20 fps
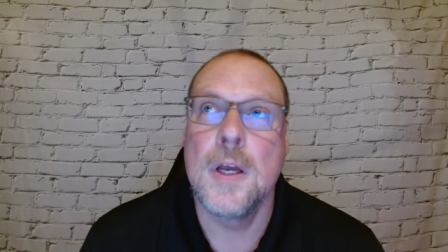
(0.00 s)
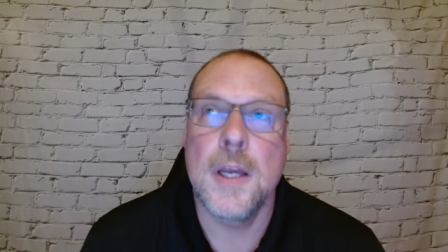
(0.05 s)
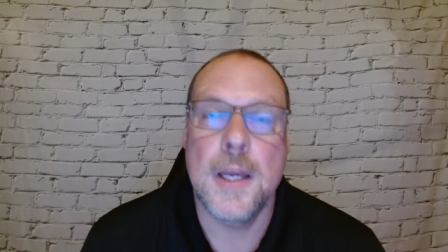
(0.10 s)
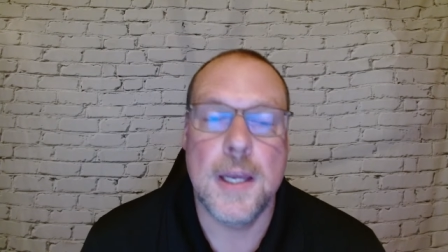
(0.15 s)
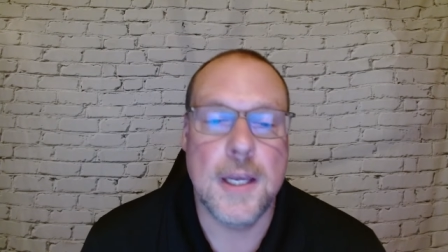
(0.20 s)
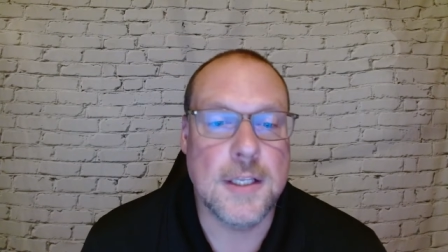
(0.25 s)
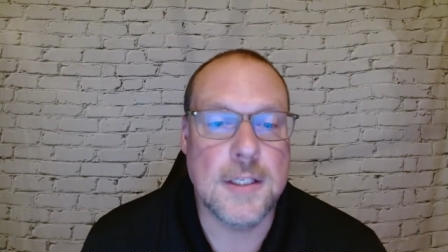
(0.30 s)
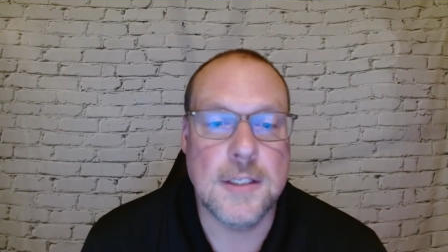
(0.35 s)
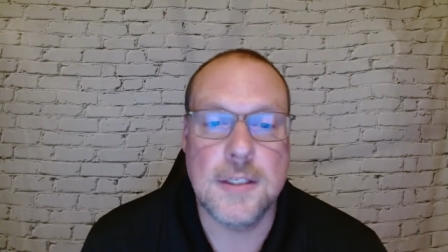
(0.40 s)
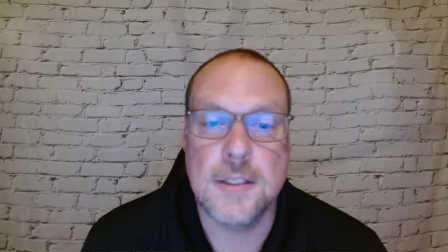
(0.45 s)

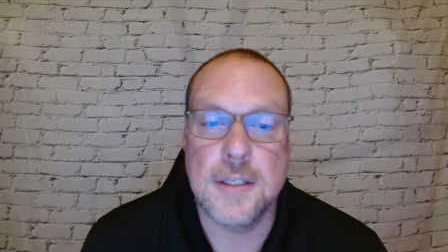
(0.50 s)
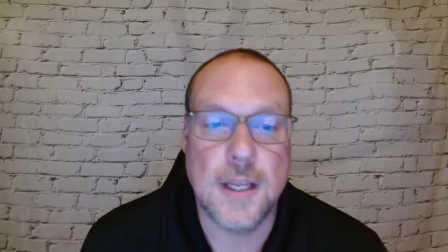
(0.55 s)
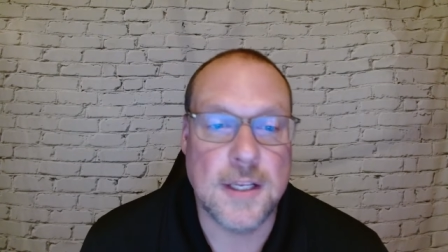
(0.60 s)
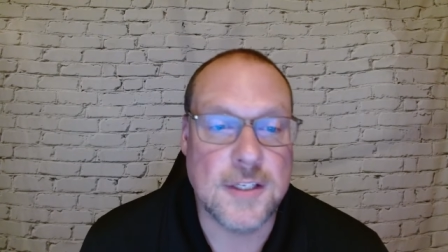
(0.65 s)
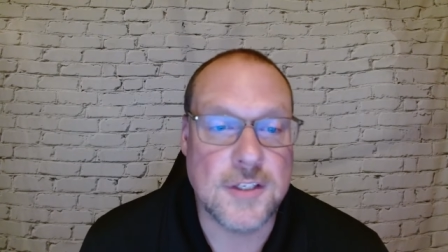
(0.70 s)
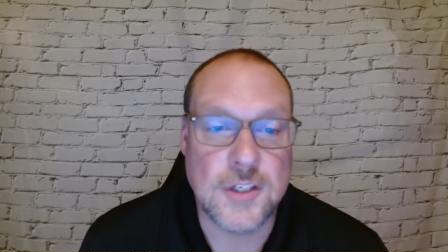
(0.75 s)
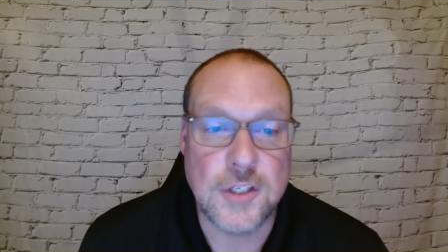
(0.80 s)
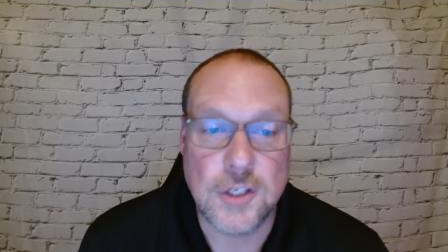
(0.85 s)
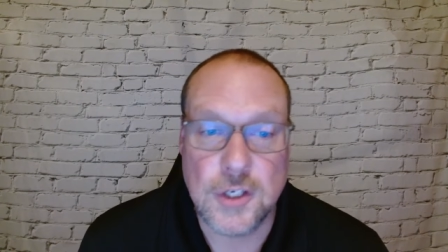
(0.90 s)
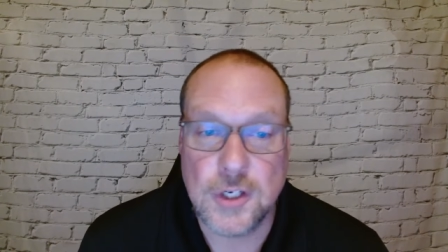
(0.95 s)
it
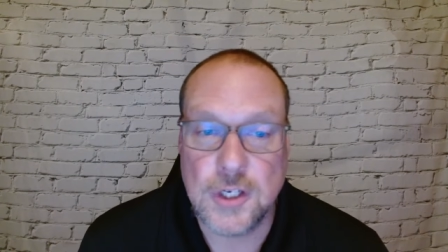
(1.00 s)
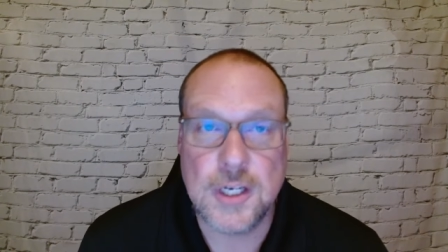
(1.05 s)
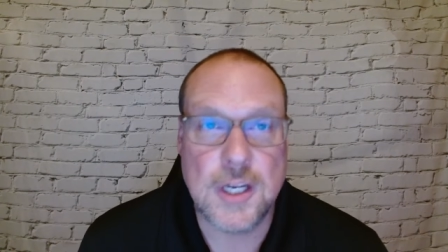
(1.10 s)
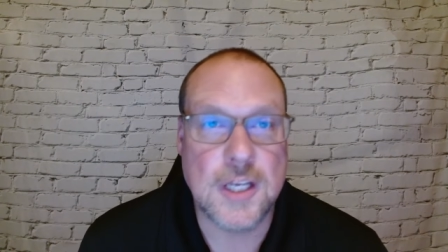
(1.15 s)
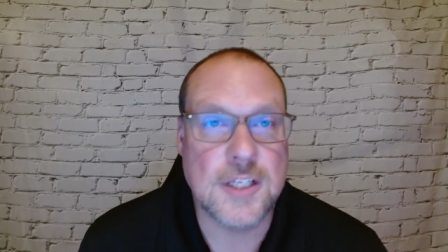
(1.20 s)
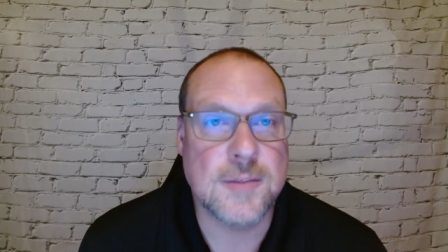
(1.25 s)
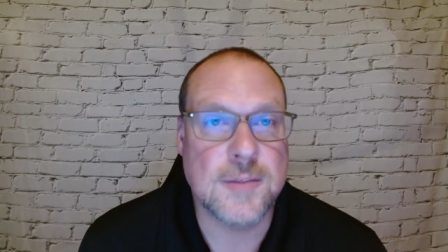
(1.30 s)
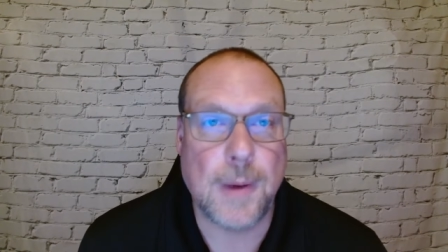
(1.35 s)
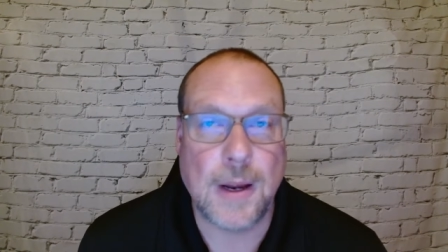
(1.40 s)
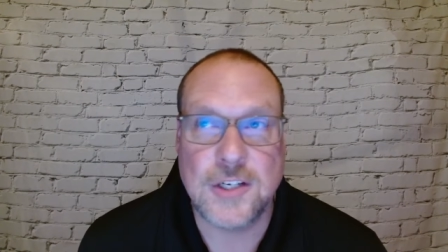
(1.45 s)
it's good,
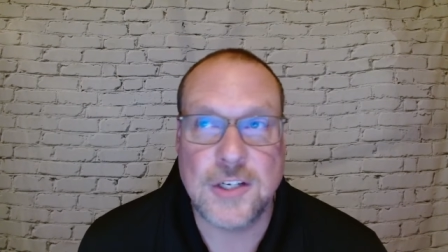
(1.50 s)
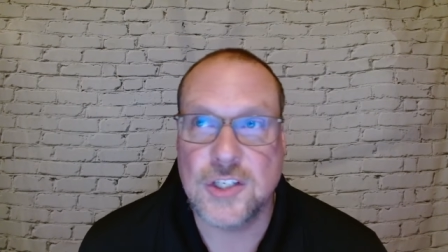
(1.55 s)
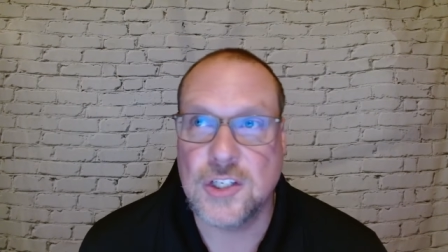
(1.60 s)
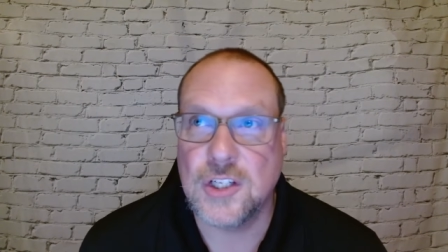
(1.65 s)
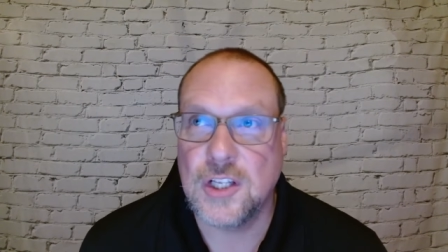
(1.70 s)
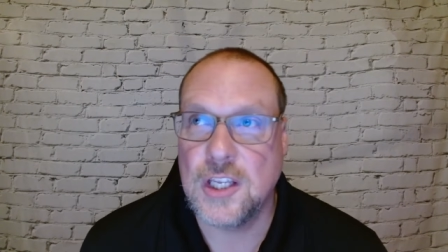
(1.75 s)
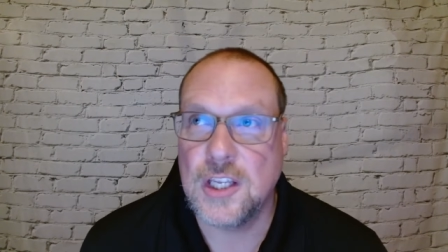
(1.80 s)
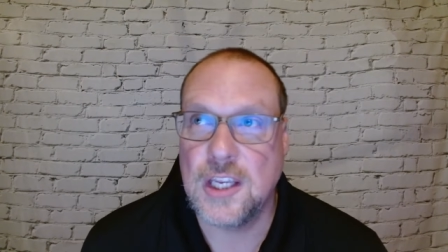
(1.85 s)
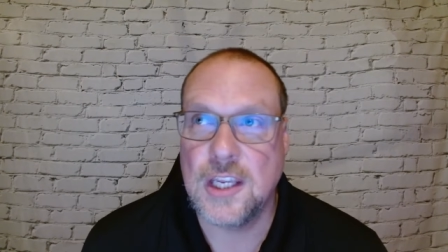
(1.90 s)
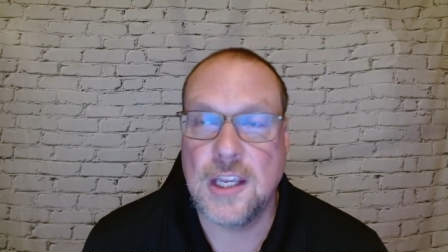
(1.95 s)

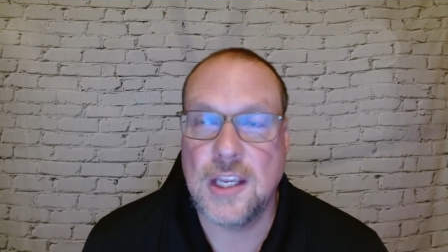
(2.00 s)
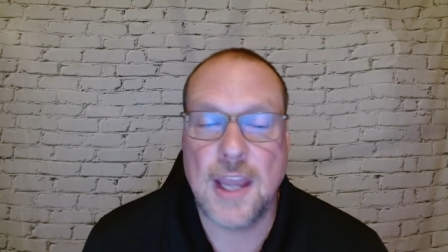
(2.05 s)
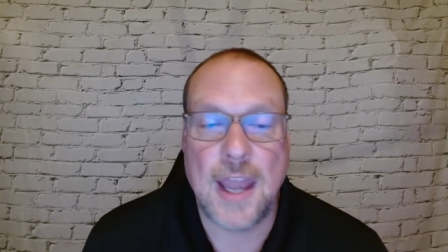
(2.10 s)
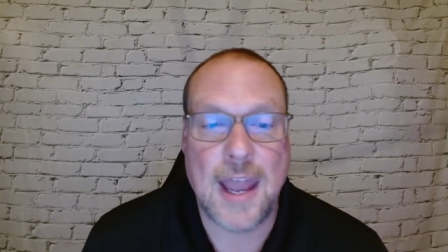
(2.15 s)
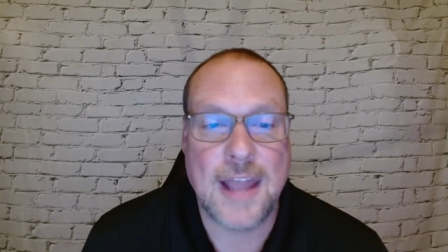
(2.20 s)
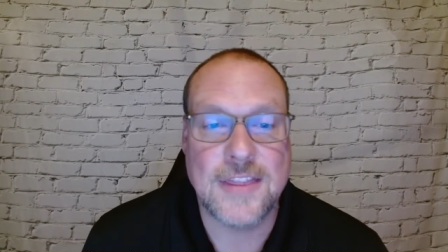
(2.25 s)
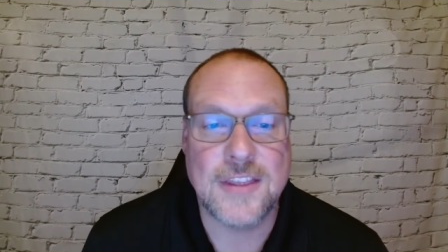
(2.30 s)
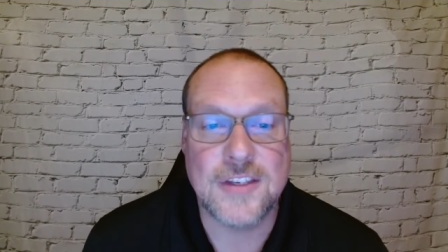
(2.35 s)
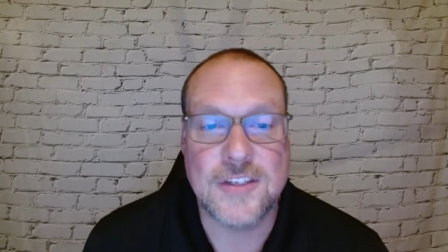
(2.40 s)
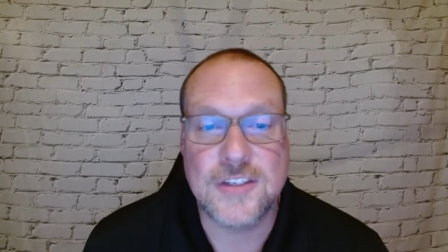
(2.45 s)
especially
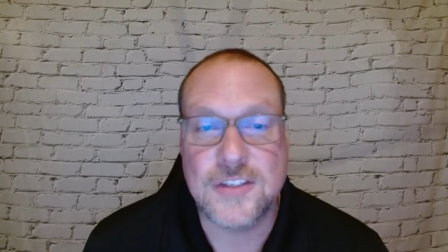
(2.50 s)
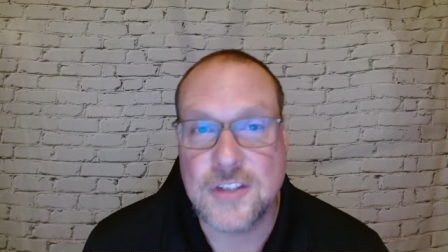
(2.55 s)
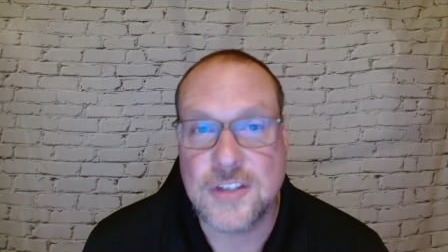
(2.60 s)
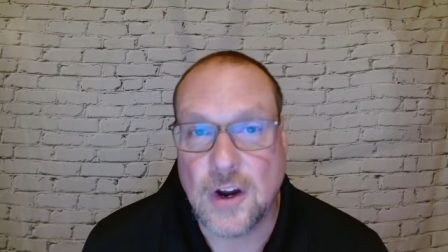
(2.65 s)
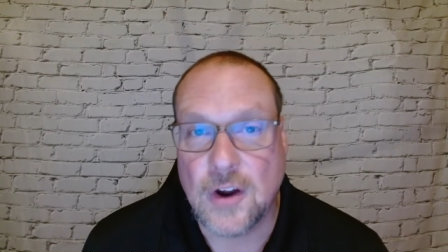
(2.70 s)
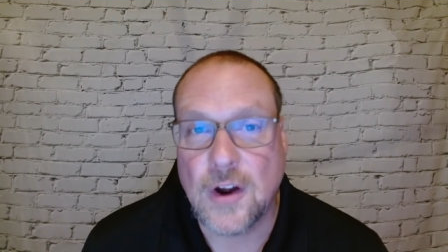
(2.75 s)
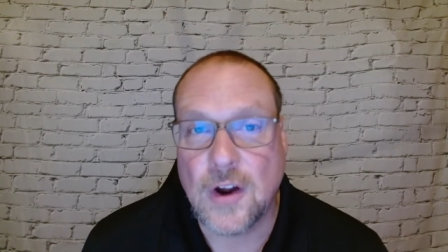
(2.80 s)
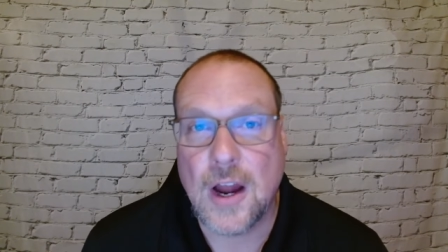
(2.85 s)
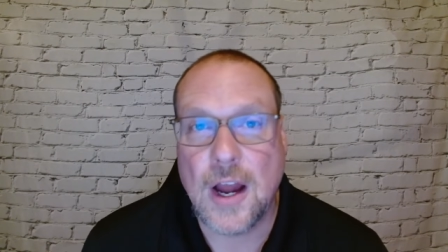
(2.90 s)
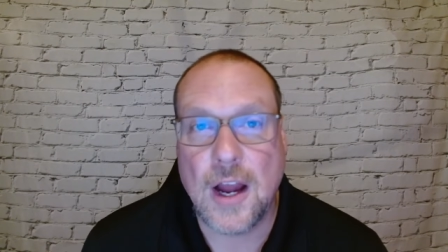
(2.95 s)
at the
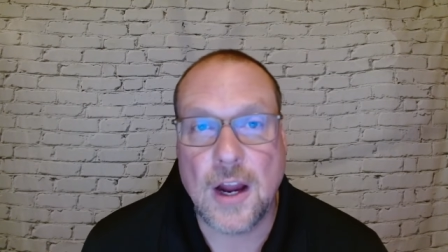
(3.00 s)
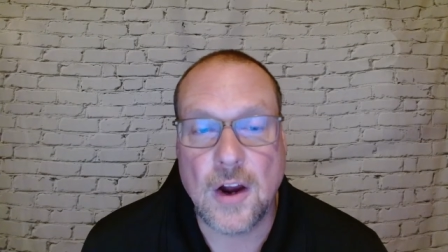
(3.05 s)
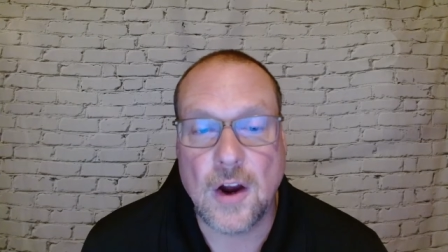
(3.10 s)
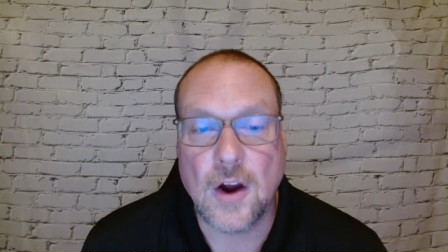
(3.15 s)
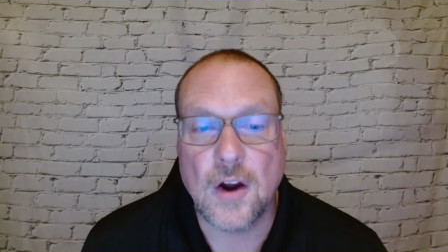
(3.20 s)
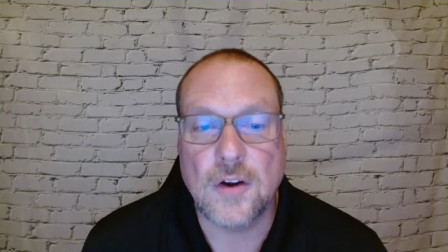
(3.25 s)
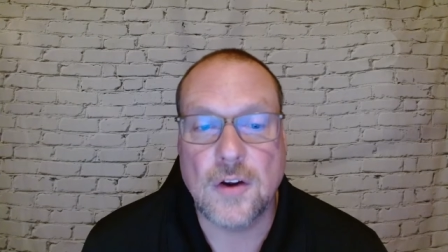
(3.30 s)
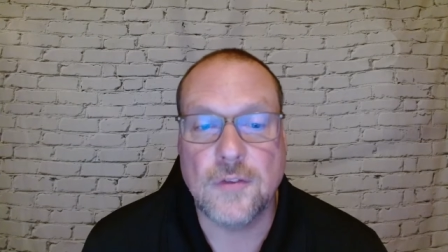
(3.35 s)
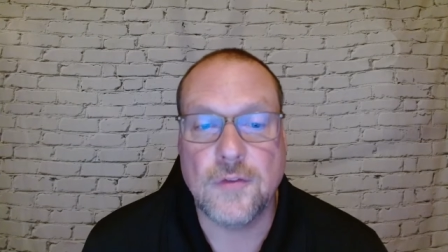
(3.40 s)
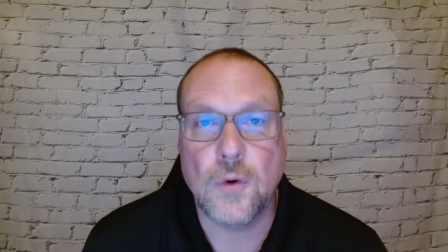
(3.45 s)
start on
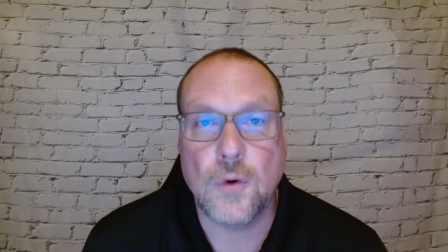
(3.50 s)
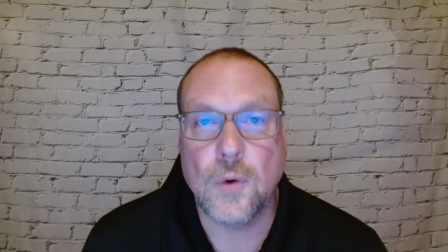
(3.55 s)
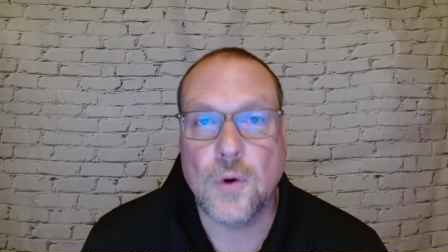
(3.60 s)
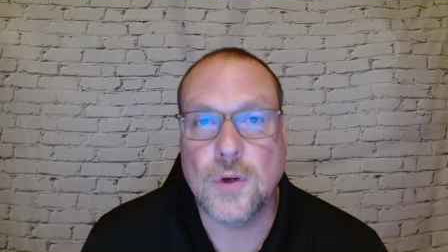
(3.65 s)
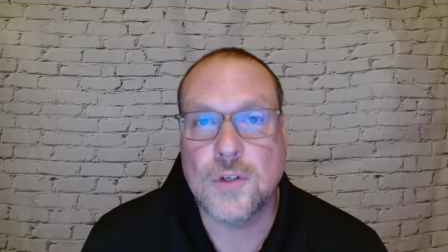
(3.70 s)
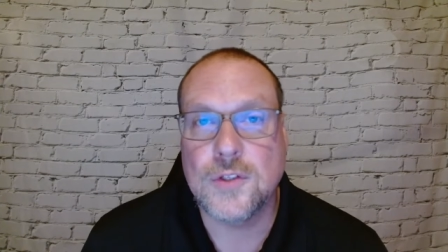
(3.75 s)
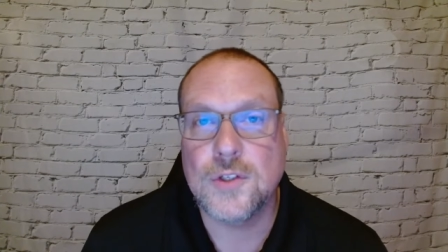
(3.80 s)
carnivore,